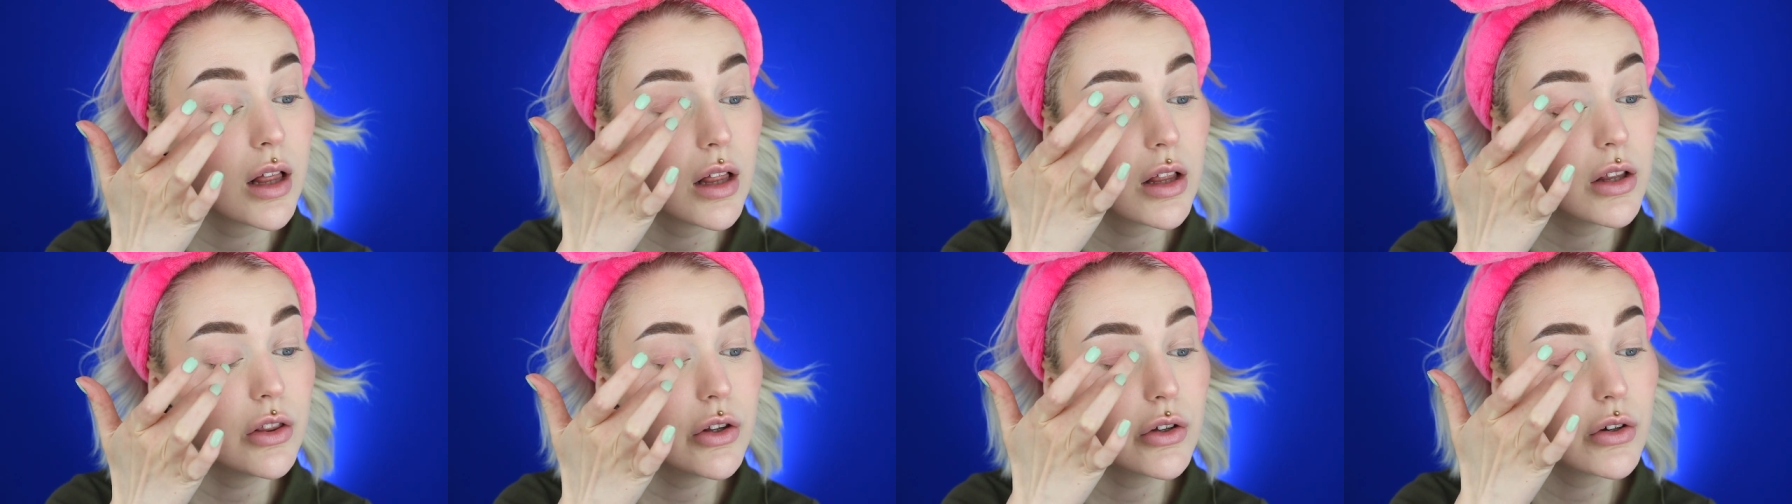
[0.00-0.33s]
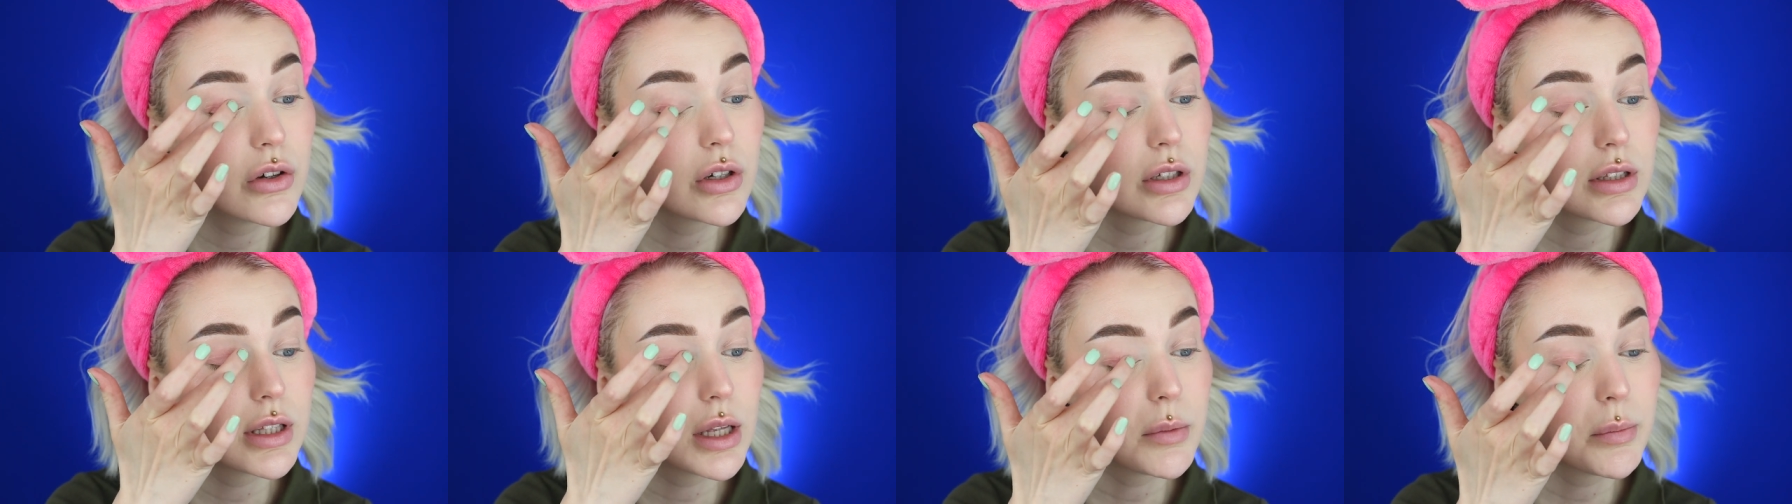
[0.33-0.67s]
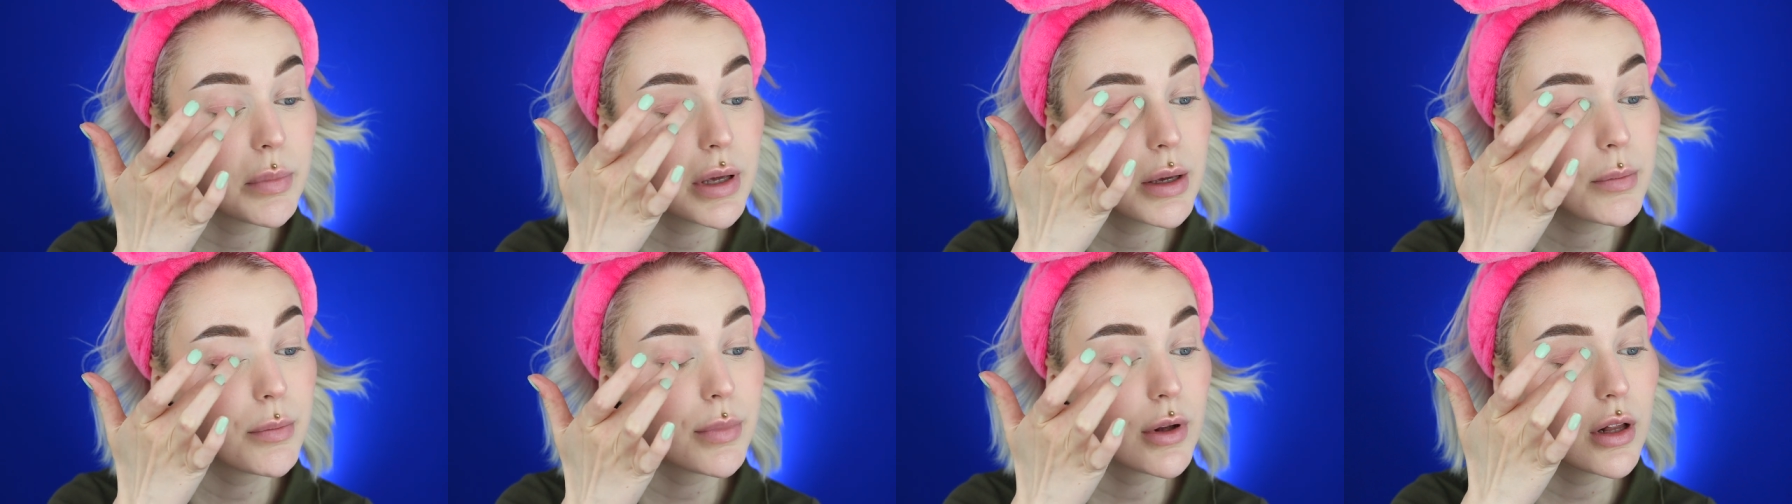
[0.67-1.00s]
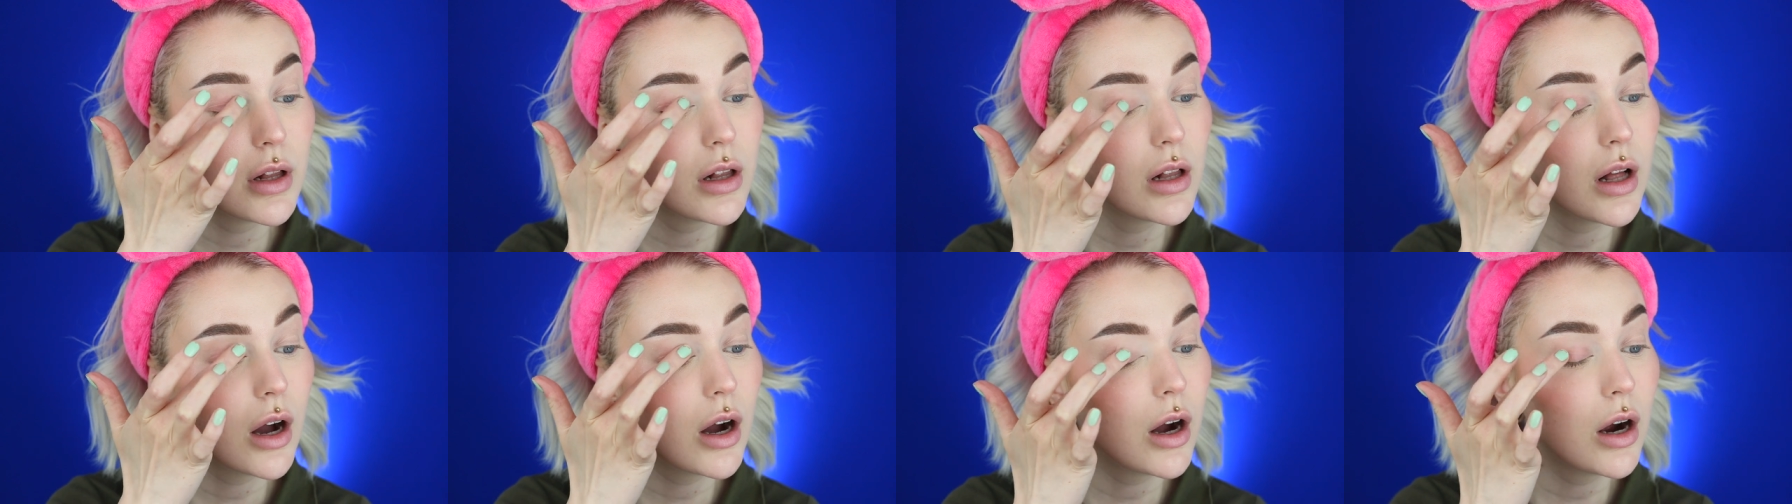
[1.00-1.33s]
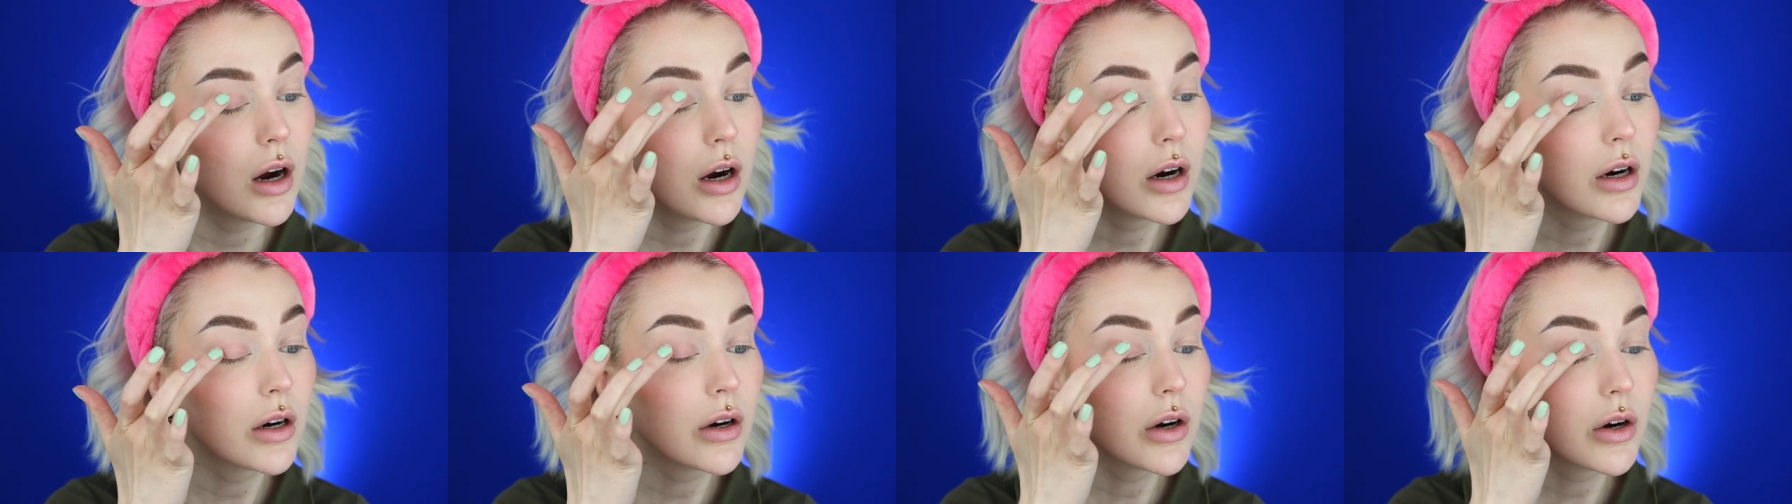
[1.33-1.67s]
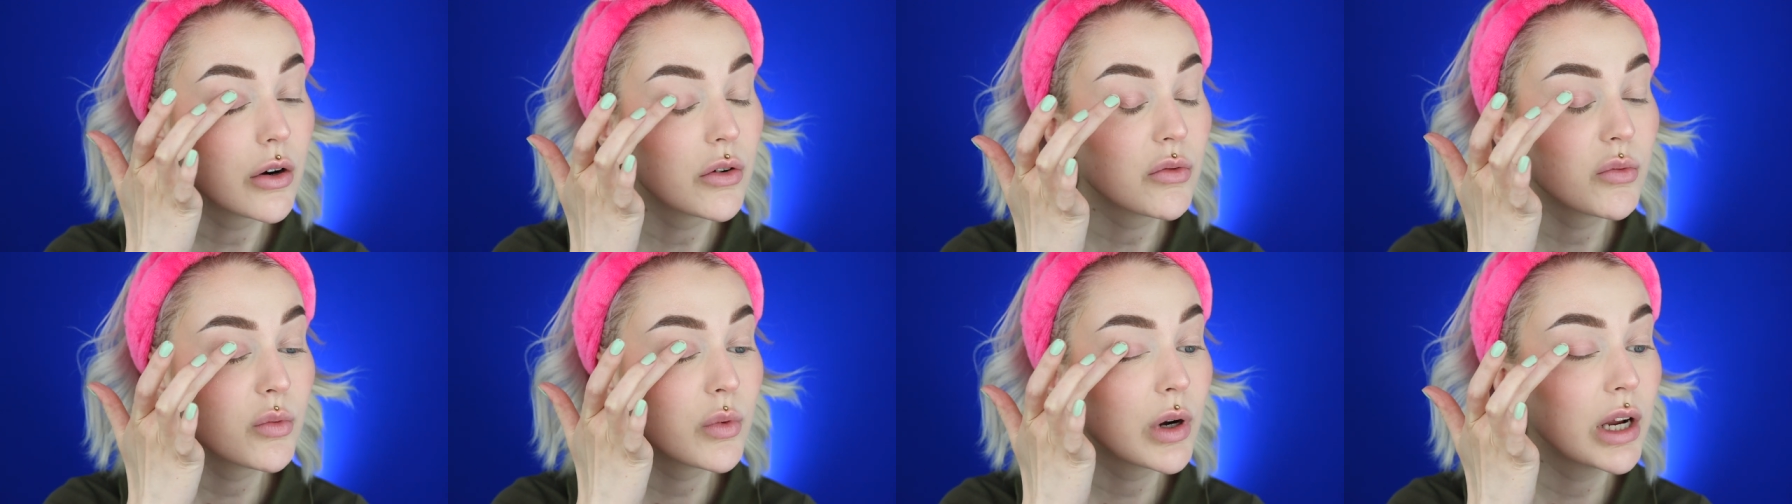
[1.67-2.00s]
look that people are
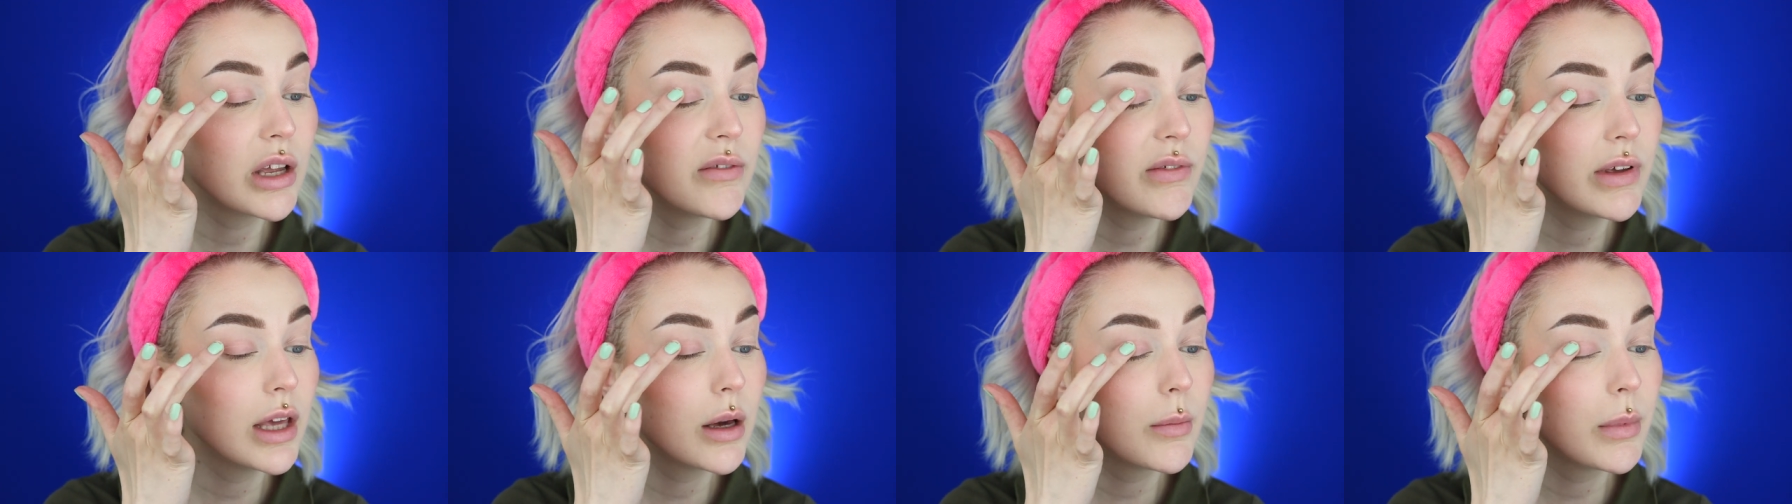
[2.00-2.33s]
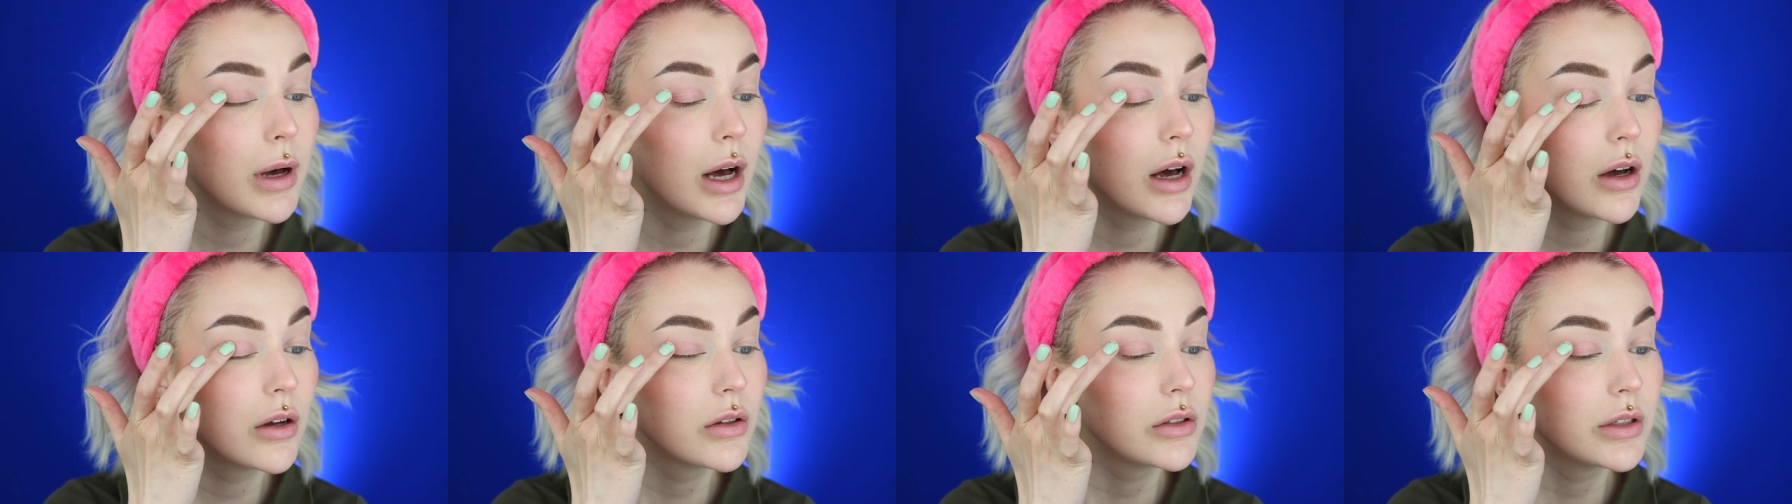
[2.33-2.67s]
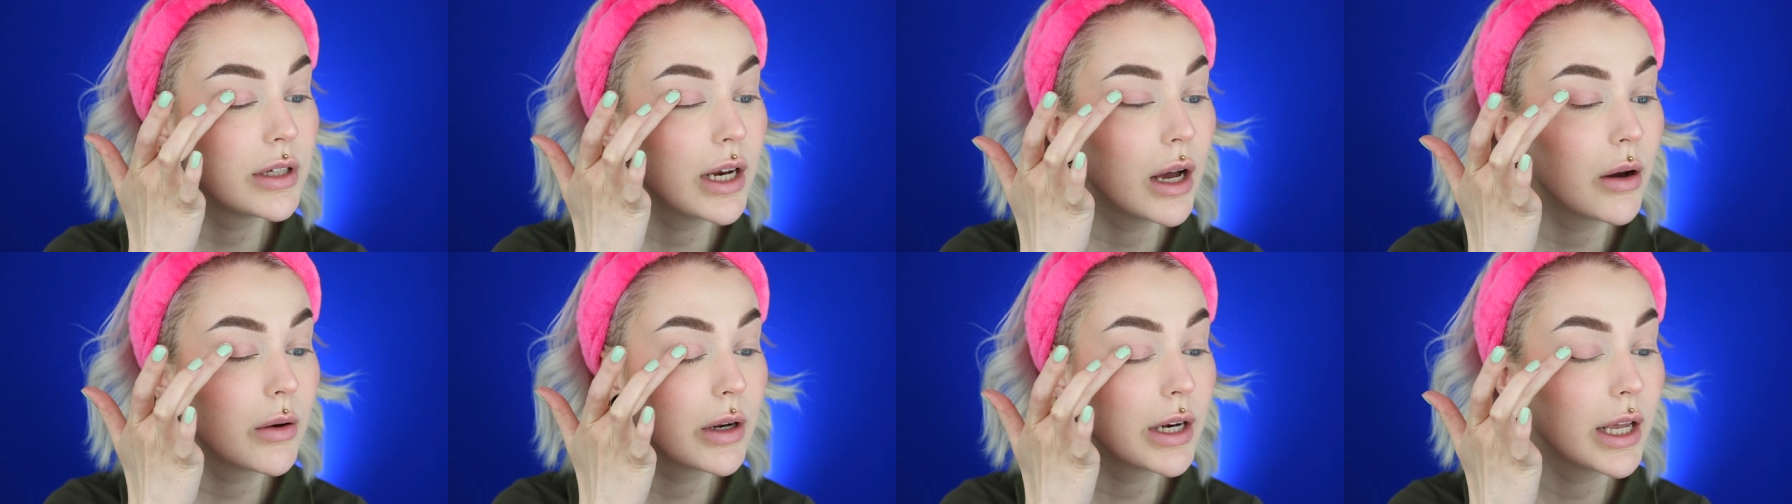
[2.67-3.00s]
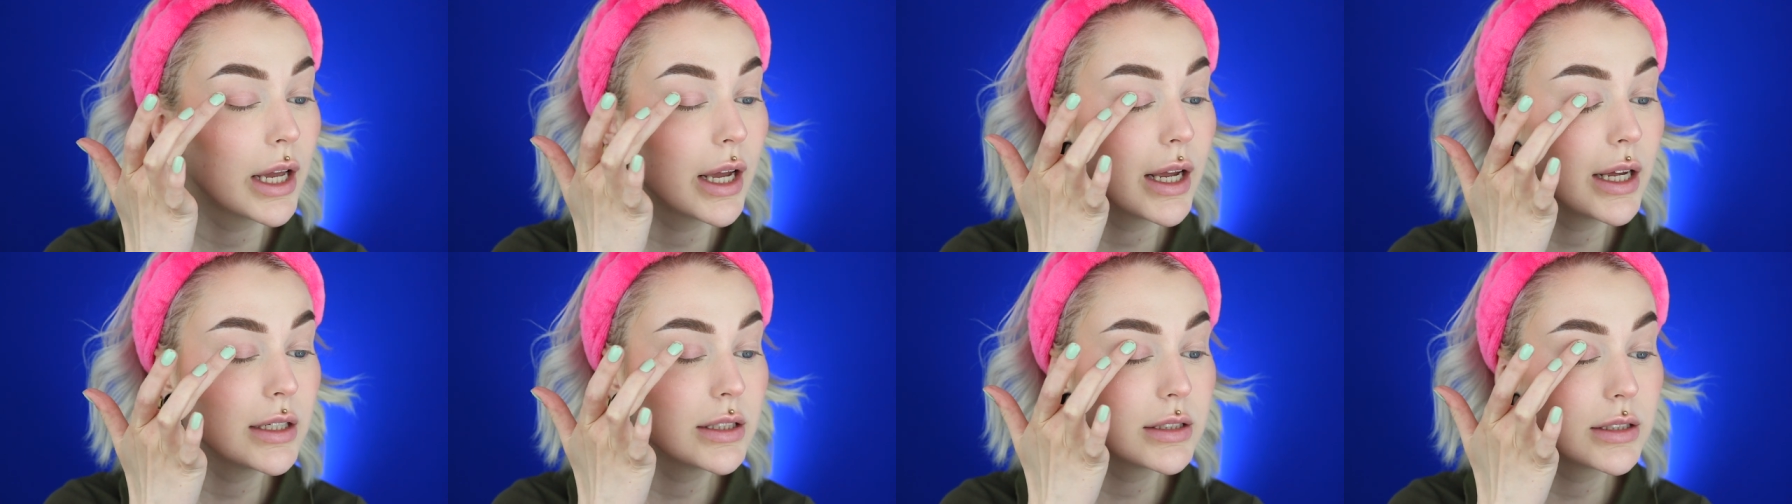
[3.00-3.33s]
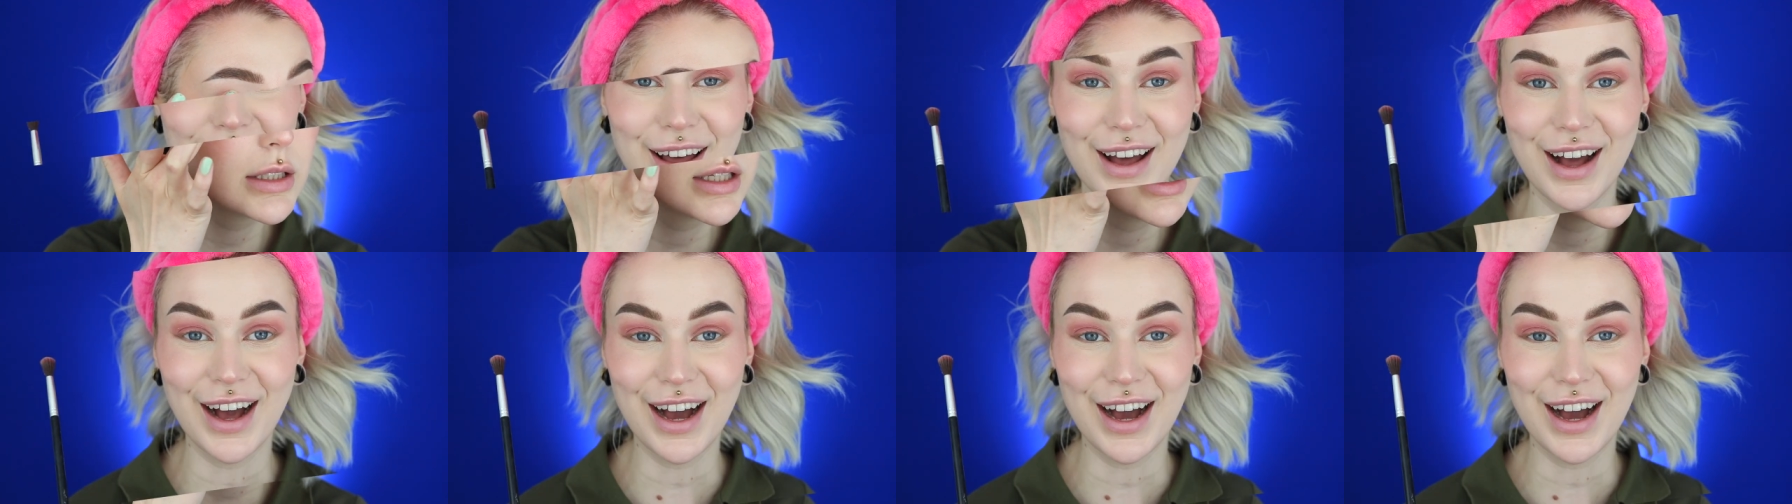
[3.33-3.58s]
raving about nowadays.